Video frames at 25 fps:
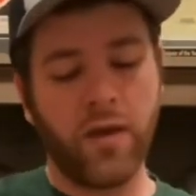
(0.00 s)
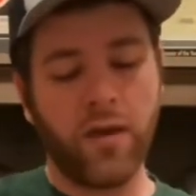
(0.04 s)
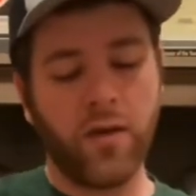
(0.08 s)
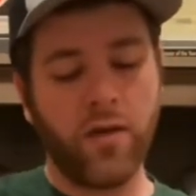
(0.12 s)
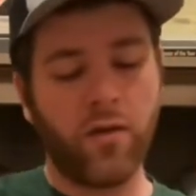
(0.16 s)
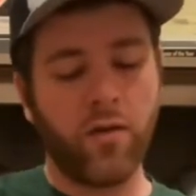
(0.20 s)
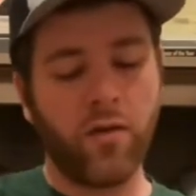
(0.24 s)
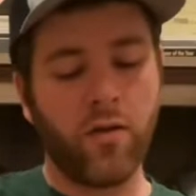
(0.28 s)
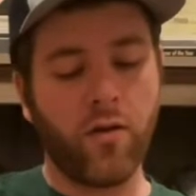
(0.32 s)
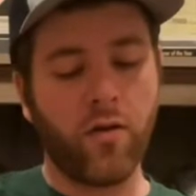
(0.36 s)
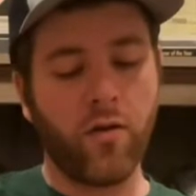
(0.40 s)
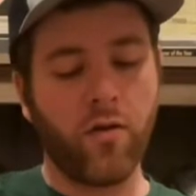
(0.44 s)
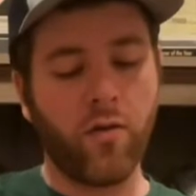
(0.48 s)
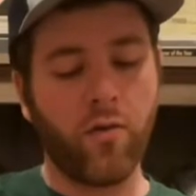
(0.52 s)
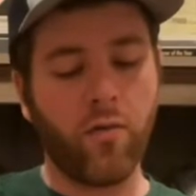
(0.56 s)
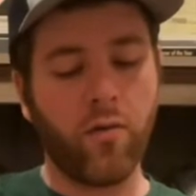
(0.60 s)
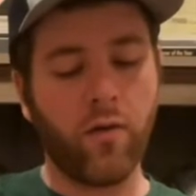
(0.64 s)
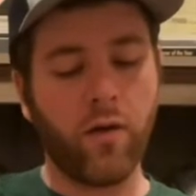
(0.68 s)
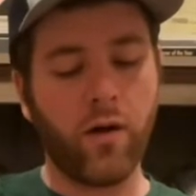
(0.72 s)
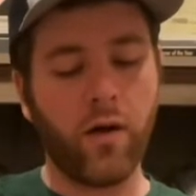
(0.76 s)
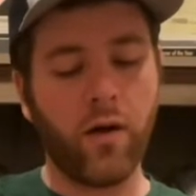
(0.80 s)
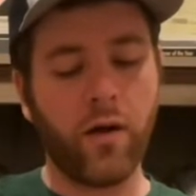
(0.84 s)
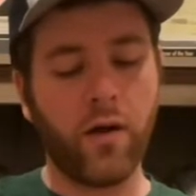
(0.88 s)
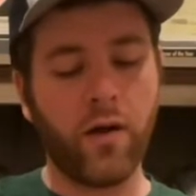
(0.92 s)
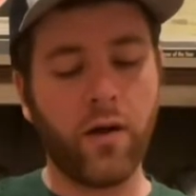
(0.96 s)
So,
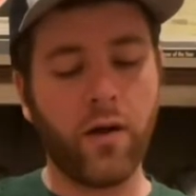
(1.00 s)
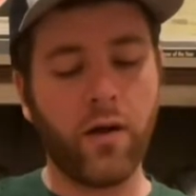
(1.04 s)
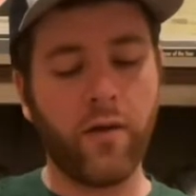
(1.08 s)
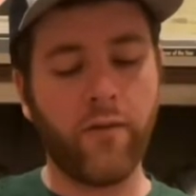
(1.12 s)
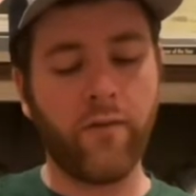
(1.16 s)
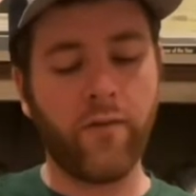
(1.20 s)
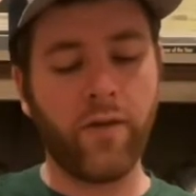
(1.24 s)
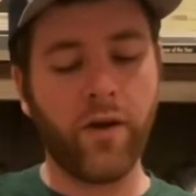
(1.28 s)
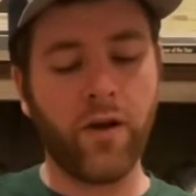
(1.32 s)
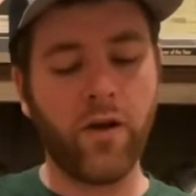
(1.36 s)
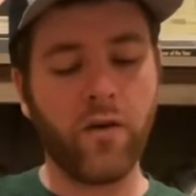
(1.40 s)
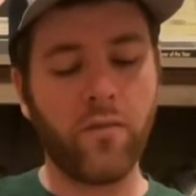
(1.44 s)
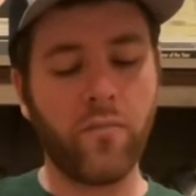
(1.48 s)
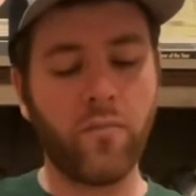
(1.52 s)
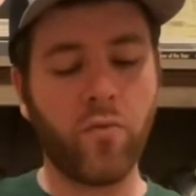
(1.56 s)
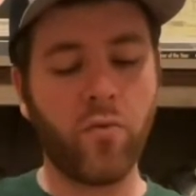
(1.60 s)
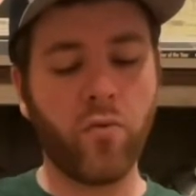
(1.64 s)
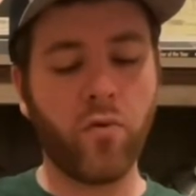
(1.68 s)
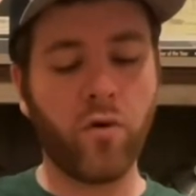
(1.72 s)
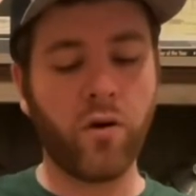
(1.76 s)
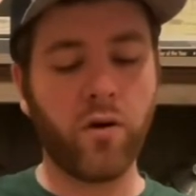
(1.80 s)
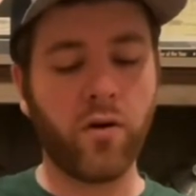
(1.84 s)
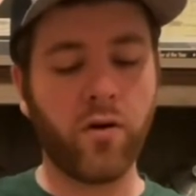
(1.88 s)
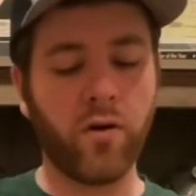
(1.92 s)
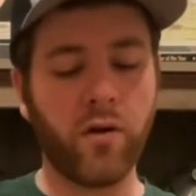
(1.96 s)
very
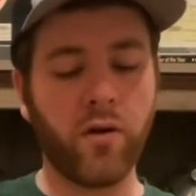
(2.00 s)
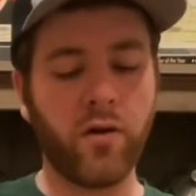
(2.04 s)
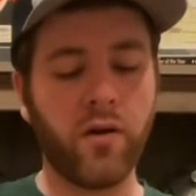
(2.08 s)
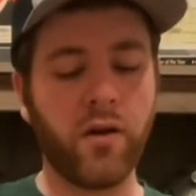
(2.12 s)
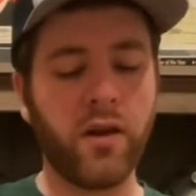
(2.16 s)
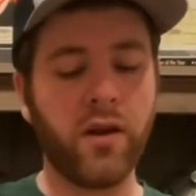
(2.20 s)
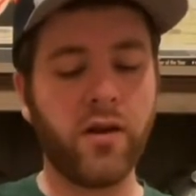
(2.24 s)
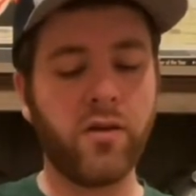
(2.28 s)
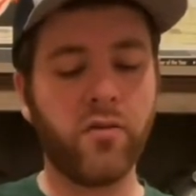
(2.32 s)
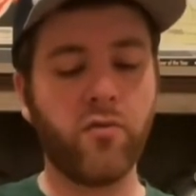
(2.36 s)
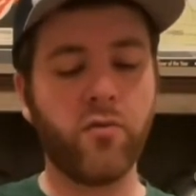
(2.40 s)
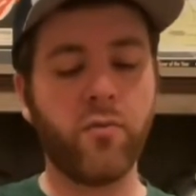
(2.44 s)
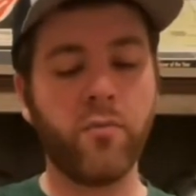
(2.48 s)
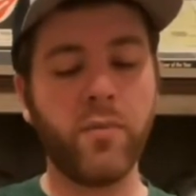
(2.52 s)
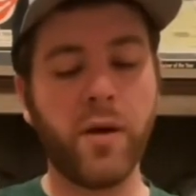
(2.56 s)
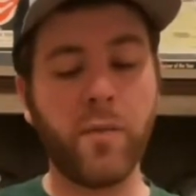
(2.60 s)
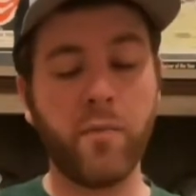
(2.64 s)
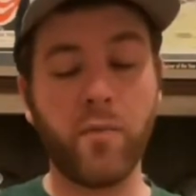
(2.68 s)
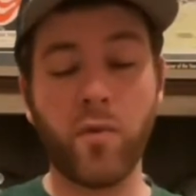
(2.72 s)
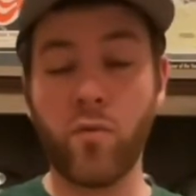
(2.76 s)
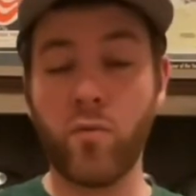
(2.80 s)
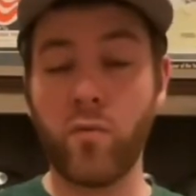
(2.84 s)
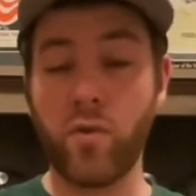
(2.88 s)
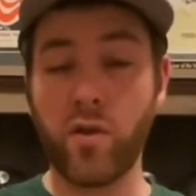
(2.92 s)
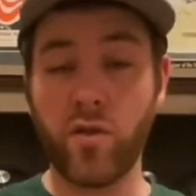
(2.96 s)
important, you need to
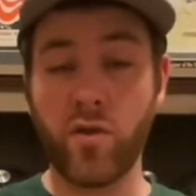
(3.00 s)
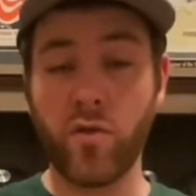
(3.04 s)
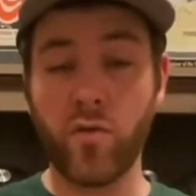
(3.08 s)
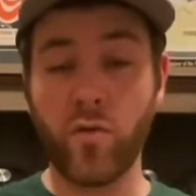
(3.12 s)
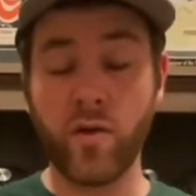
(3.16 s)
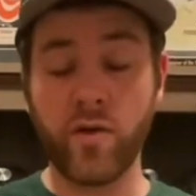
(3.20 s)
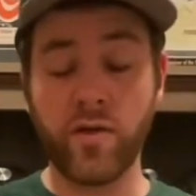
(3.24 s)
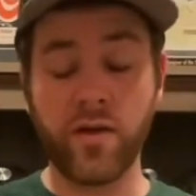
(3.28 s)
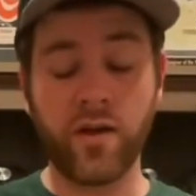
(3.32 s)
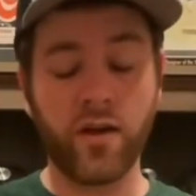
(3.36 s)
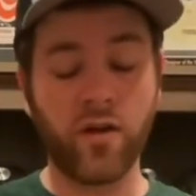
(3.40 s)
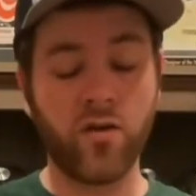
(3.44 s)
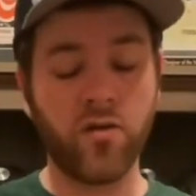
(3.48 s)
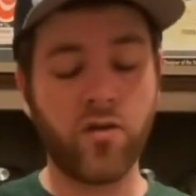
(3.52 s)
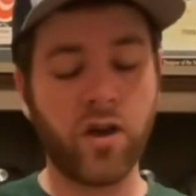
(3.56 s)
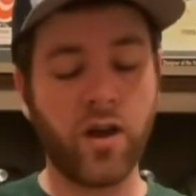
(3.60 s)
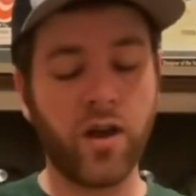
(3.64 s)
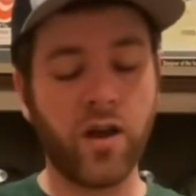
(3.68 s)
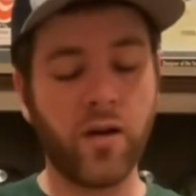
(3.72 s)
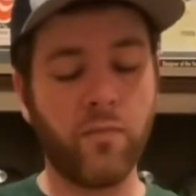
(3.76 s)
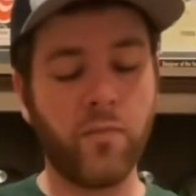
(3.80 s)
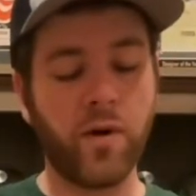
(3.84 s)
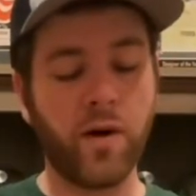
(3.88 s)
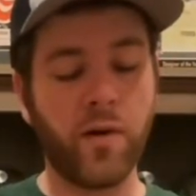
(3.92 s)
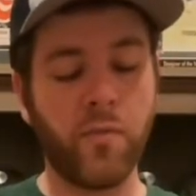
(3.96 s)
remember when twisting a chain
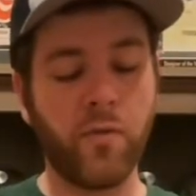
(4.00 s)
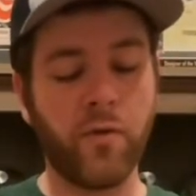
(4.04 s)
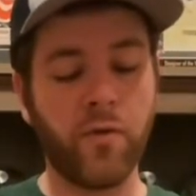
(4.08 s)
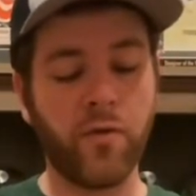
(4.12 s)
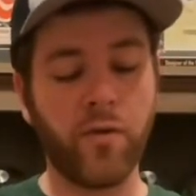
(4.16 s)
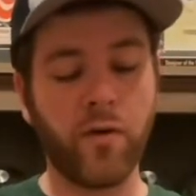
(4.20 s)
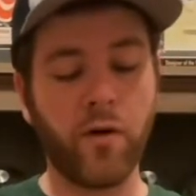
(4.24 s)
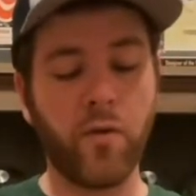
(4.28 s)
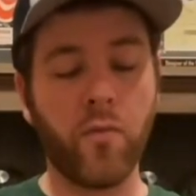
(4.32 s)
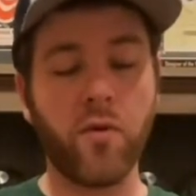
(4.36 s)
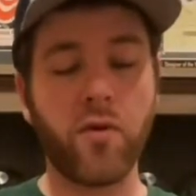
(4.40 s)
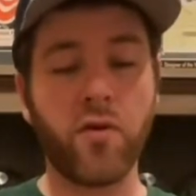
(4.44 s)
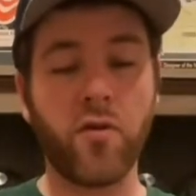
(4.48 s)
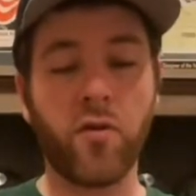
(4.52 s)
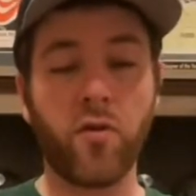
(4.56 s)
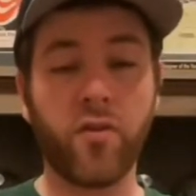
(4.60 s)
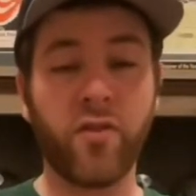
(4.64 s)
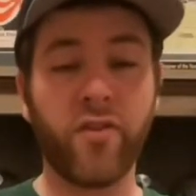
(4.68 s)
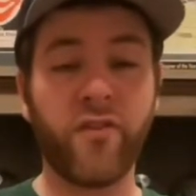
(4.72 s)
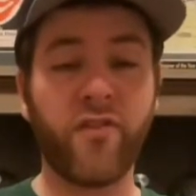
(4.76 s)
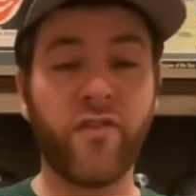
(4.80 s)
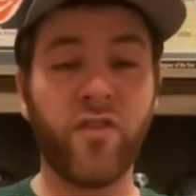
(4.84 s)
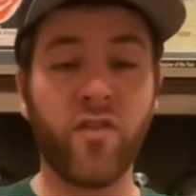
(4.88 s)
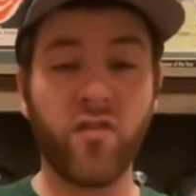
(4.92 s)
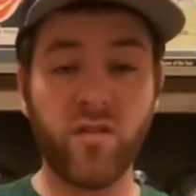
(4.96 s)
of bubbles, always hold
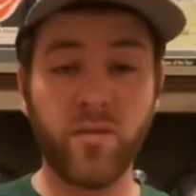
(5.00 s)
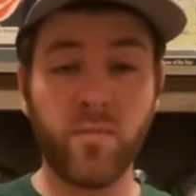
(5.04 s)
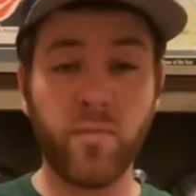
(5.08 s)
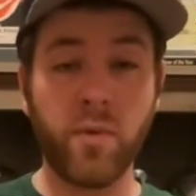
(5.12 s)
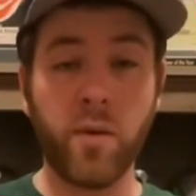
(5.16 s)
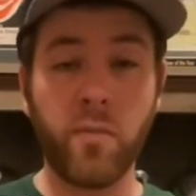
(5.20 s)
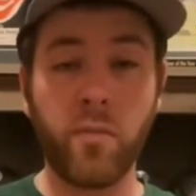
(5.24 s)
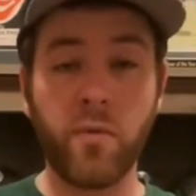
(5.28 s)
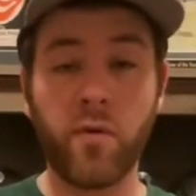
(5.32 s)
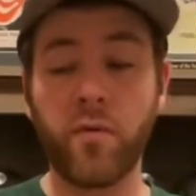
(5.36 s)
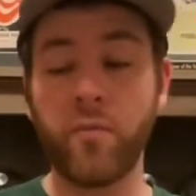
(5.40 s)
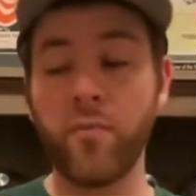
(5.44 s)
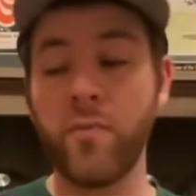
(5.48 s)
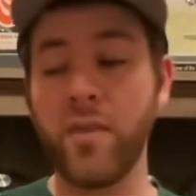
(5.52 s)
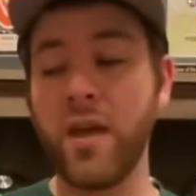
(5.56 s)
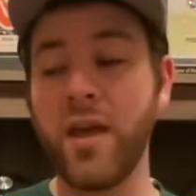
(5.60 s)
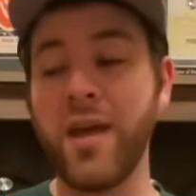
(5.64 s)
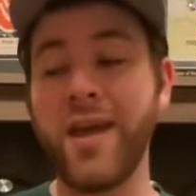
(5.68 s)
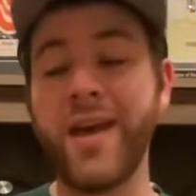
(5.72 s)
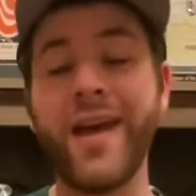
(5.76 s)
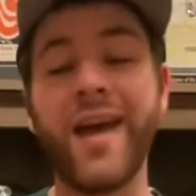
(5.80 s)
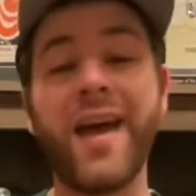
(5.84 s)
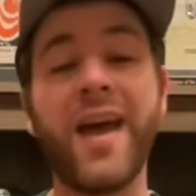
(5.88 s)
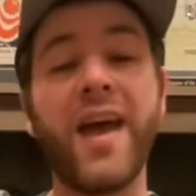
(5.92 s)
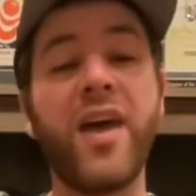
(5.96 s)
the first bubble
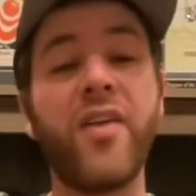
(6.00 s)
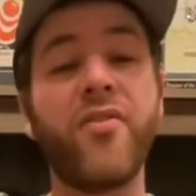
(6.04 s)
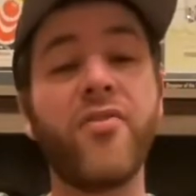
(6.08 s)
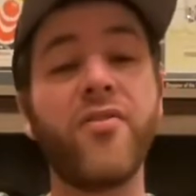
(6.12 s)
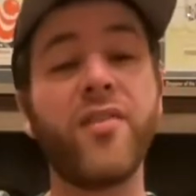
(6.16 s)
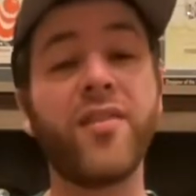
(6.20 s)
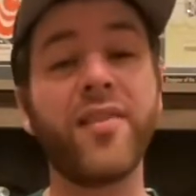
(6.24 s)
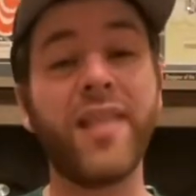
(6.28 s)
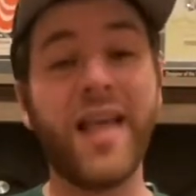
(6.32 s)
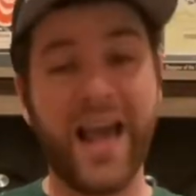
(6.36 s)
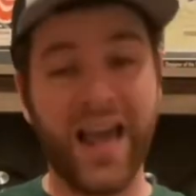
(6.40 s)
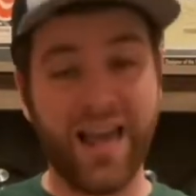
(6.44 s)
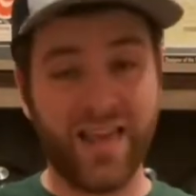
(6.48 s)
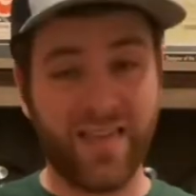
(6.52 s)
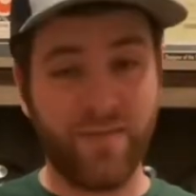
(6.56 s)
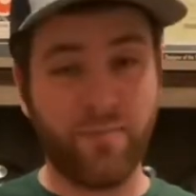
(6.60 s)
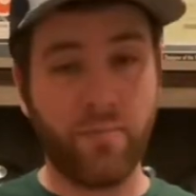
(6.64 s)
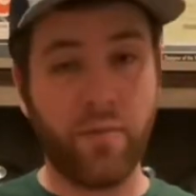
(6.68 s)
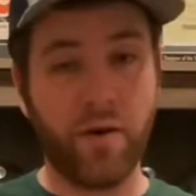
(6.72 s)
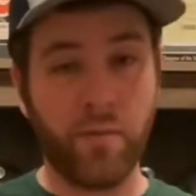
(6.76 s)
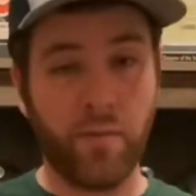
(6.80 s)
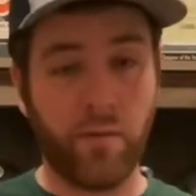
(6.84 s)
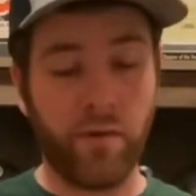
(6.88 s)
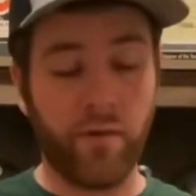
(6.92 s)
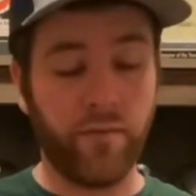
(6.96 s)
and the last
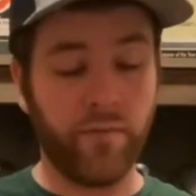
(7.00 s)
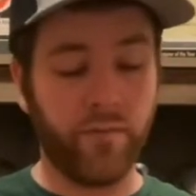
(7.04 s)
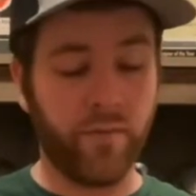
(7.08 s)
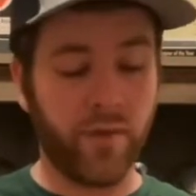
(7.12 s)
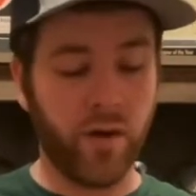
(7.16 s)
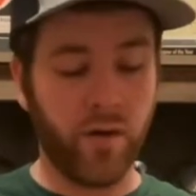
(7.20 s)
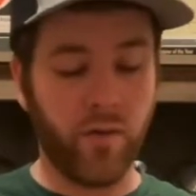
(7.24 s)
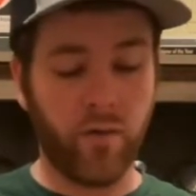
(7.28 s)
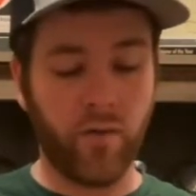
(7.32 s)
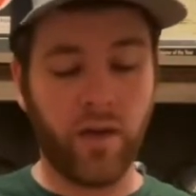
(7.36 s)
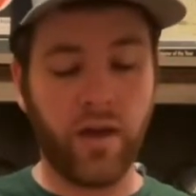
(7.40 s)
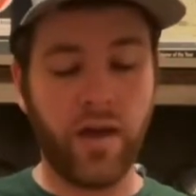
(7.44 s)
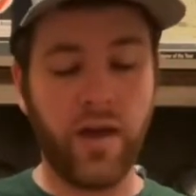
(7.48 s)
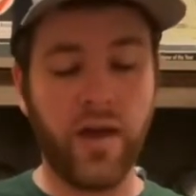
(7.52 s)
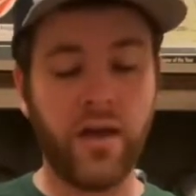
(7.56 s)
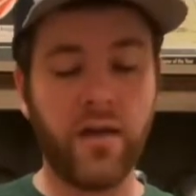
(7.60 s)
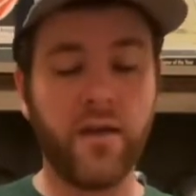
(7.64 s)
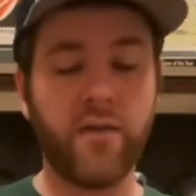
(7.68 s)
bubble, okay?